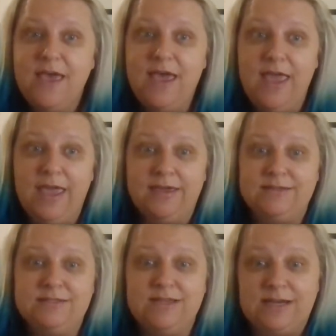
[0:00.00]

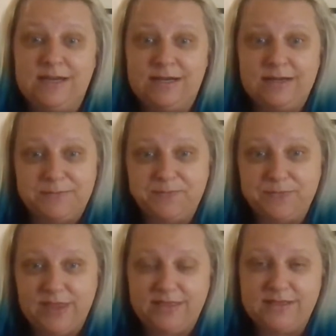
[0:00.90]
and
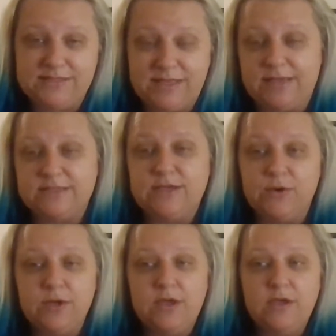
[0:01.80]
things like that.
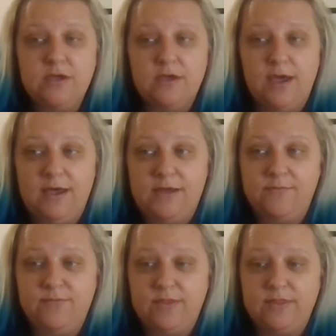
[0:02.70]
So
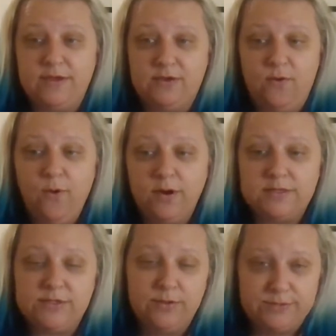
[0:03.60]
there
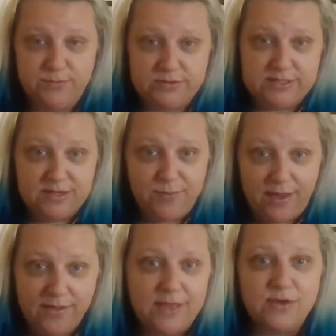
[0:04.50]
was a motion to
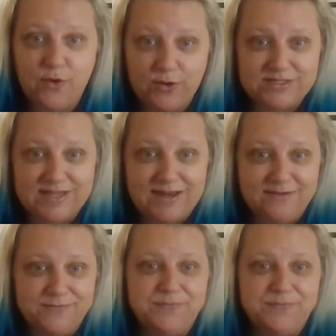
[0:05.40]
compel, and the court said,